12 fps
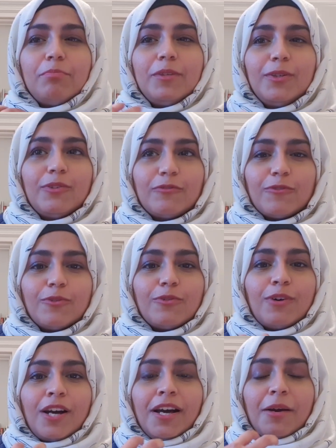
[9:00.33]

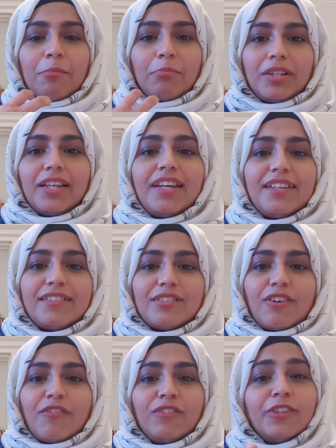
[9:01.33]
beautiful place
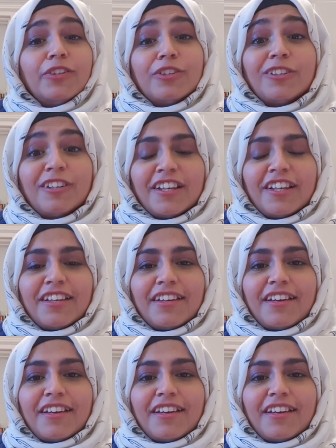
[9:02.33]
of learning